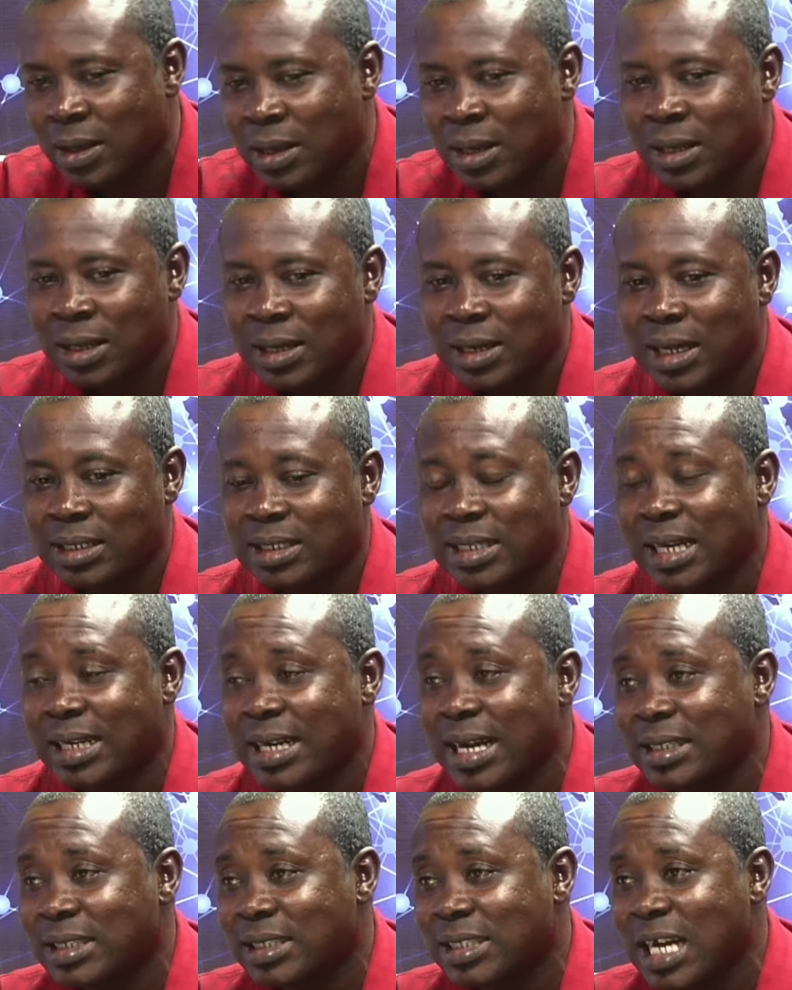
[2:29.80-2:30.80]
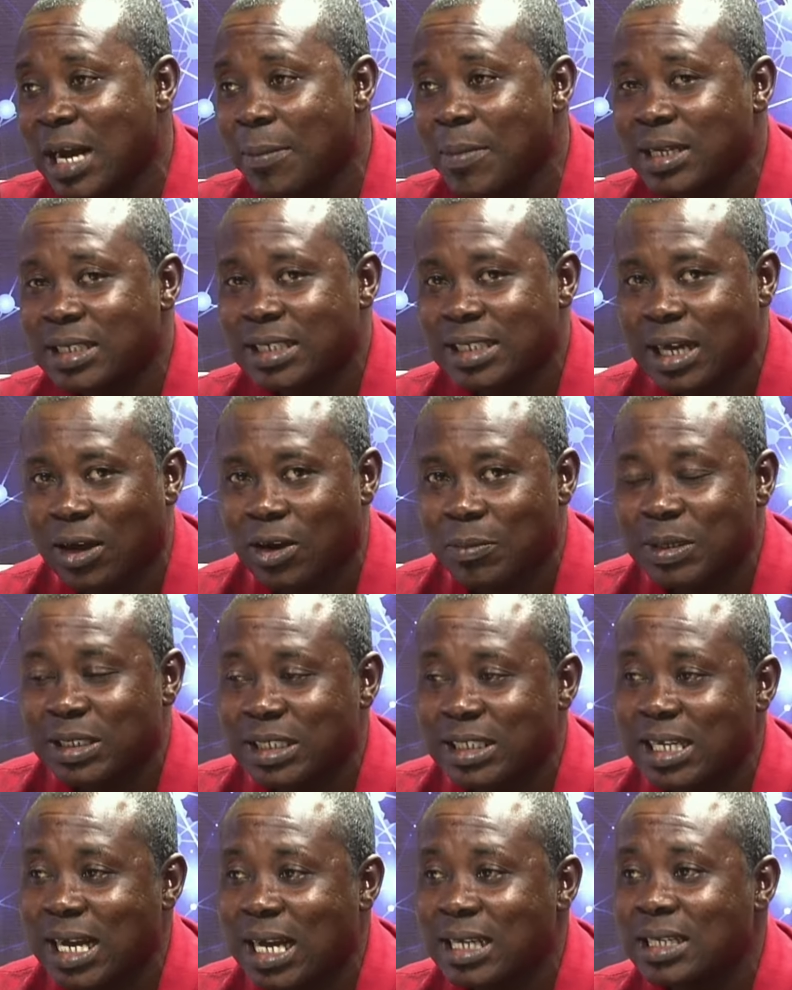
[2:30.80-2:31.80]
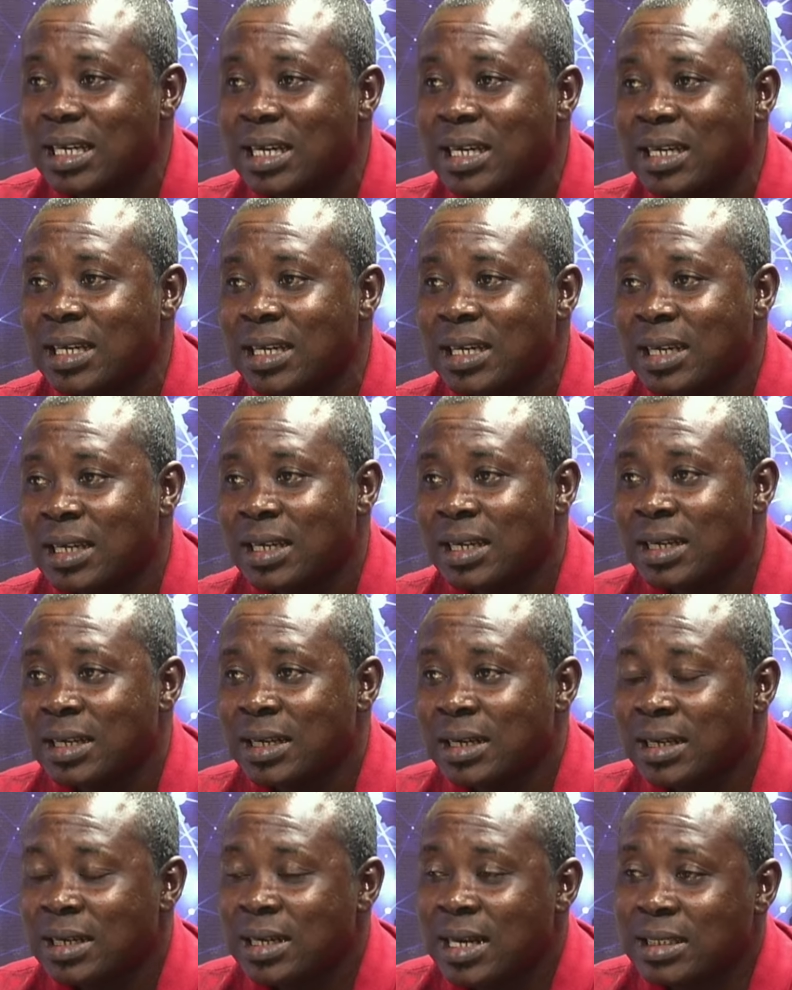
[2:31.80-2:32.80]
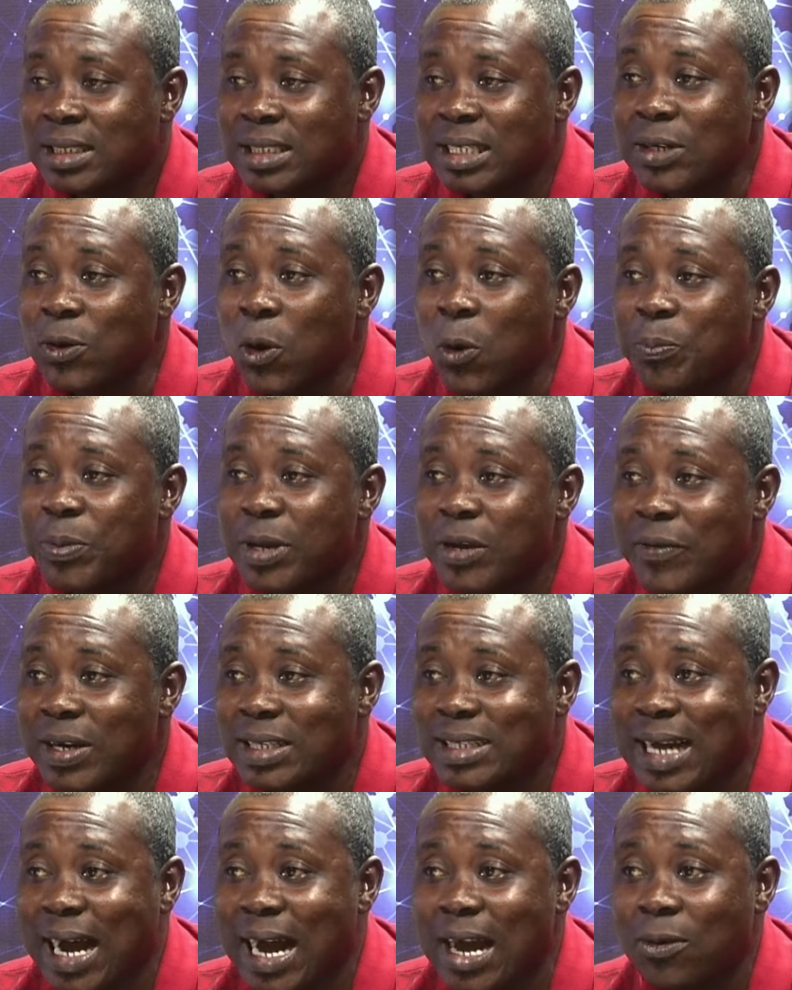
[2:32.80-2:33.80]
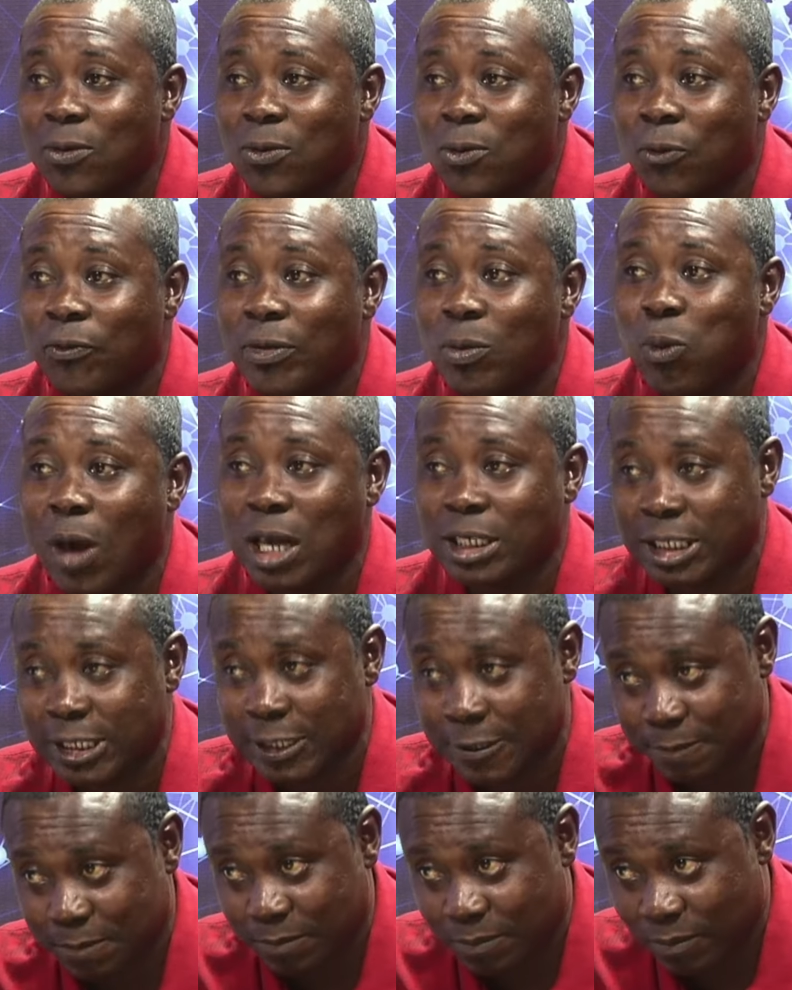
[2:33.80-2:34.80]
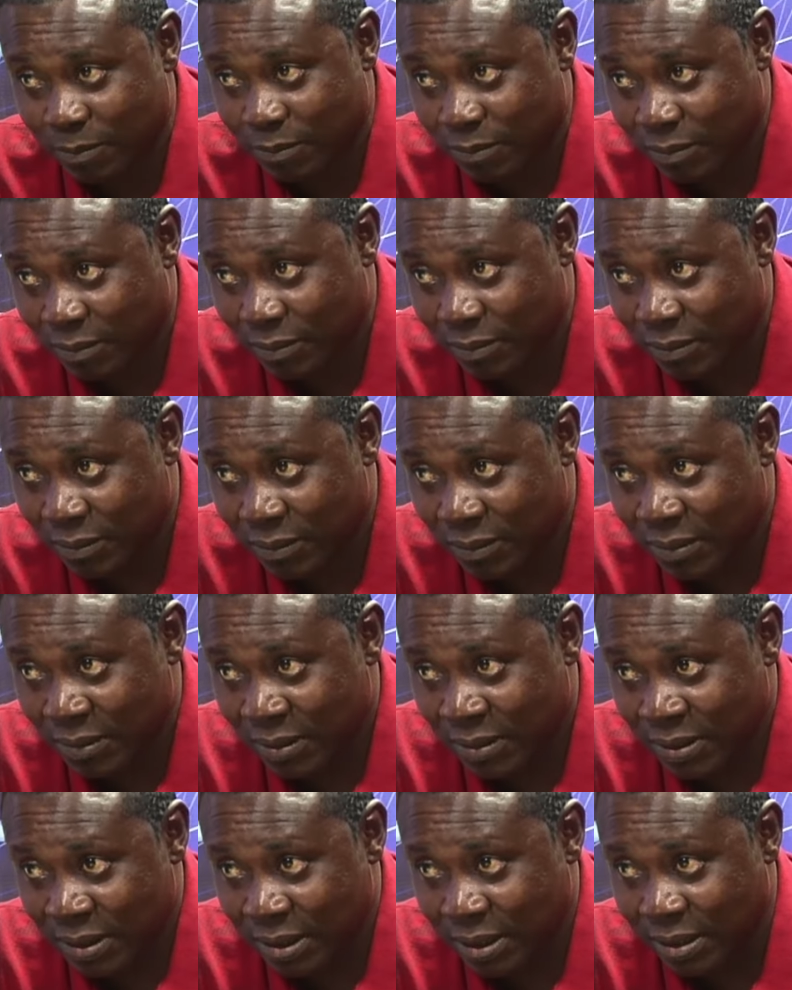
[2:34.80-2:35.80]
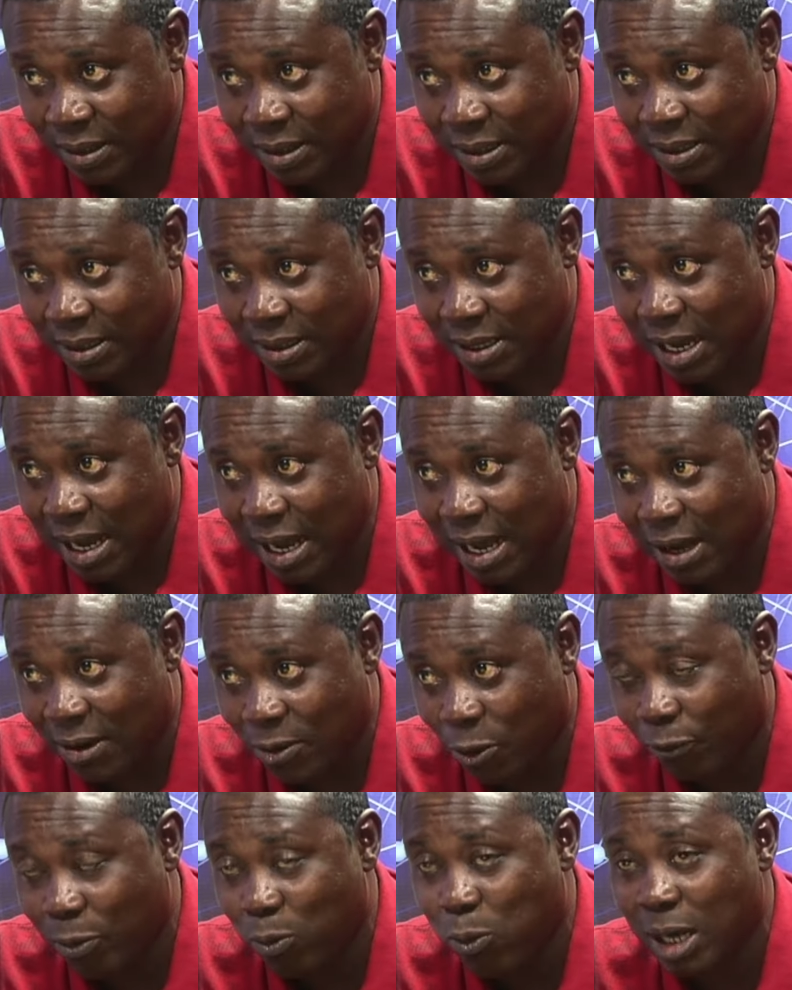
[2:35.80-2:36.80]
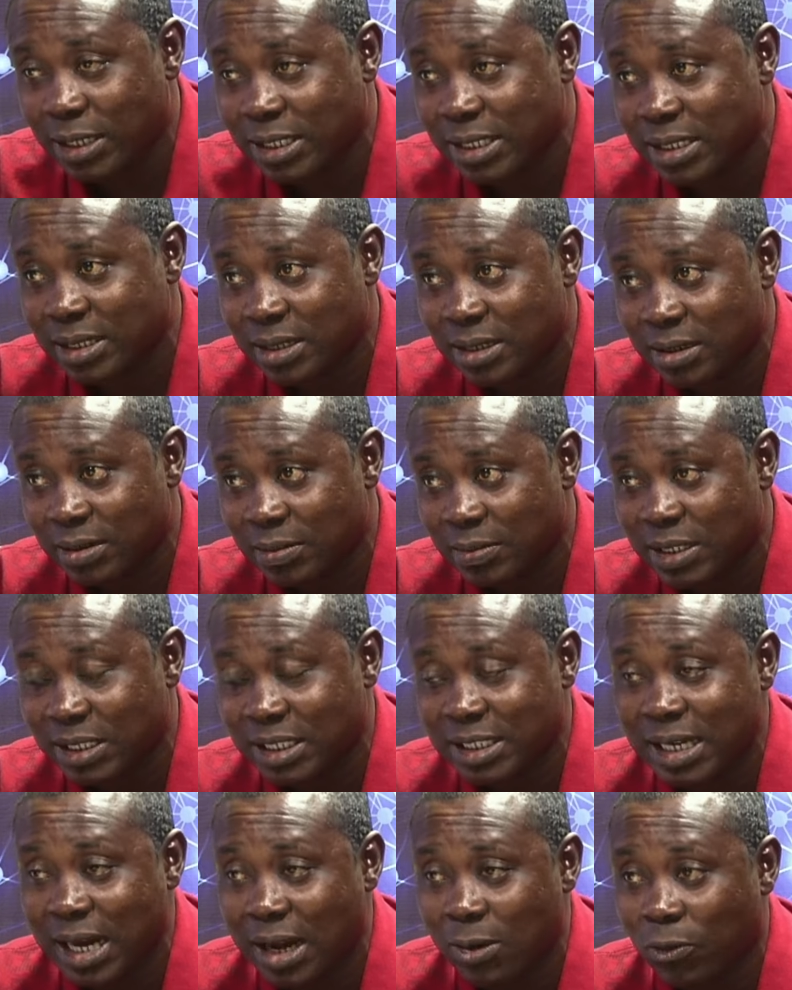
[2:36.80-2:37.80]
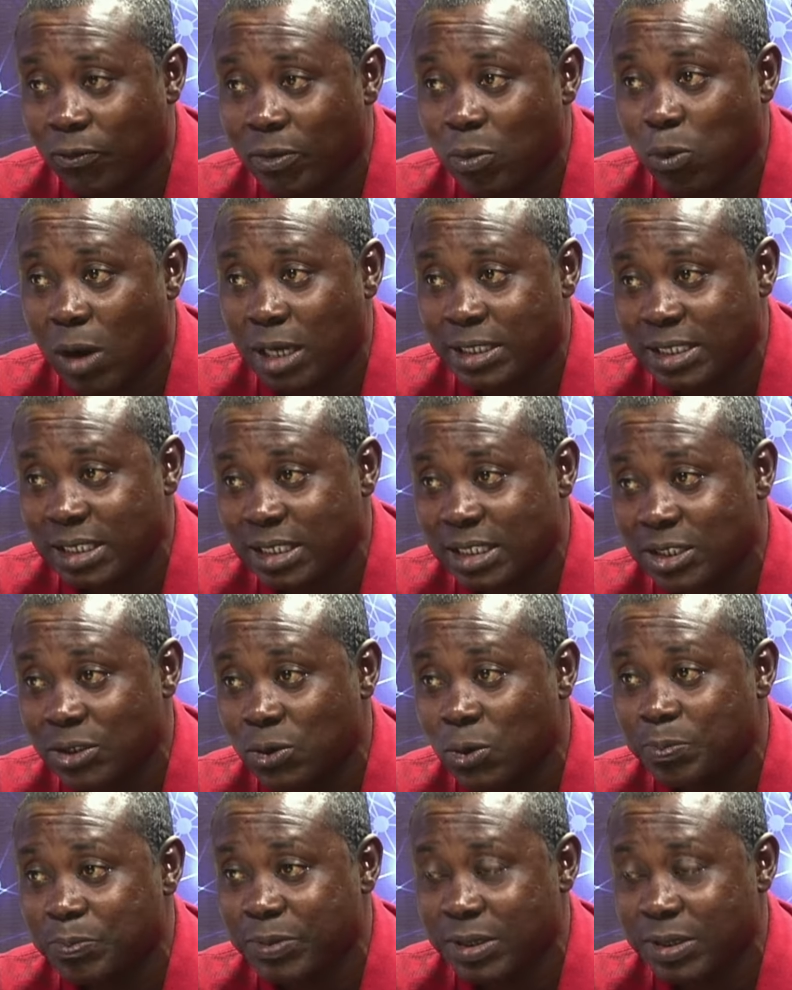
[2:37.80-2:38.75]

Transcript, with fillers: the second chia me chia no me chia COP retire Kufibachi oh yeah Kufibachi me chia Kufibachi COP